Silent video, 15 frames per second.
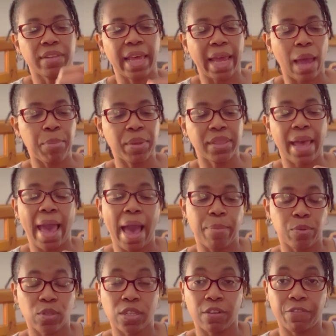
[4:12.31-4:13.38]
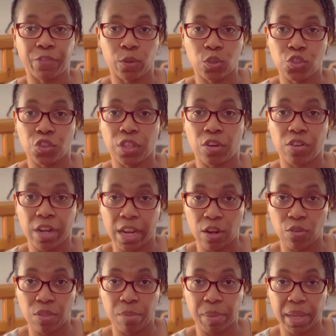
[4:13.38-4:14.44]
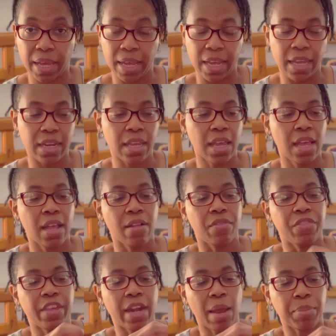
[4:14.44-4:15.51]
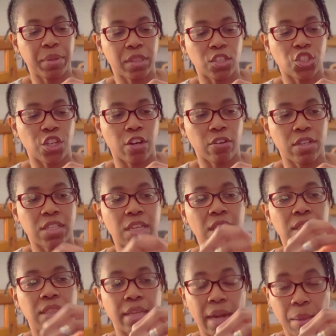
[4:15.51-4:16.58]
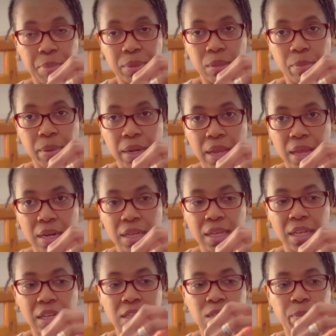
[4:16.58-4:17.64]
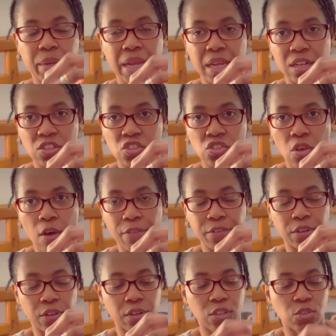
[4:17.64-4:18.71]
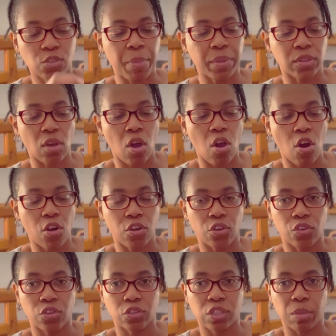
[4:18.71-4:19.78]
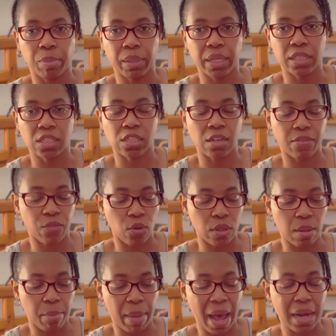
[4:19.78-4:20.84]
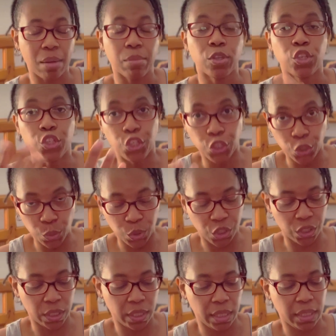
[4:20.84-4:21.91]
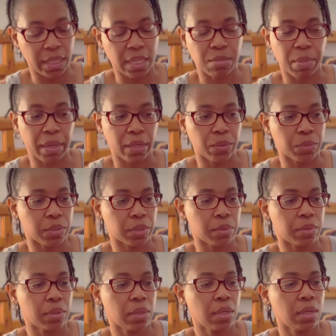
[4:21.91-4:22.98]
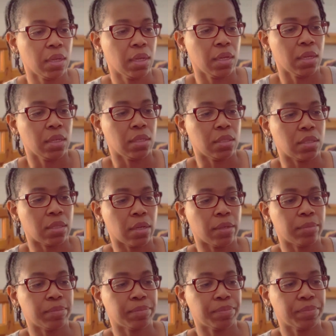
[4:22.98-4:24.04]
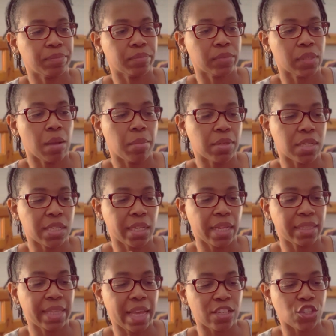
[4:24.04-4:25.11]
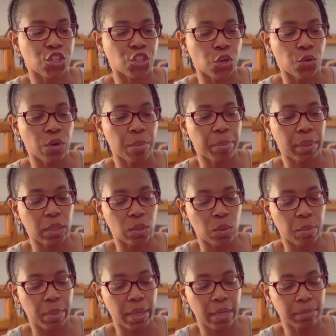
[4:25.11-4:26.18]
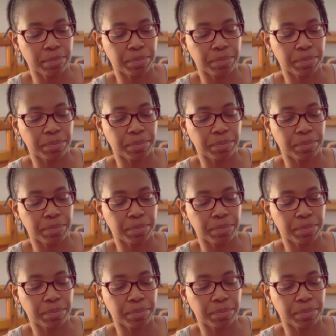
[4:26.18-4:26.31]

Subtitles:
Like I put the apples in first so they're near the blade. Then I put the cherries in, then I put the banana in because the banana is softer. So I put the harder to blend stuff on the bottom. Usually that's my go-to. So just let that stir up a little bit.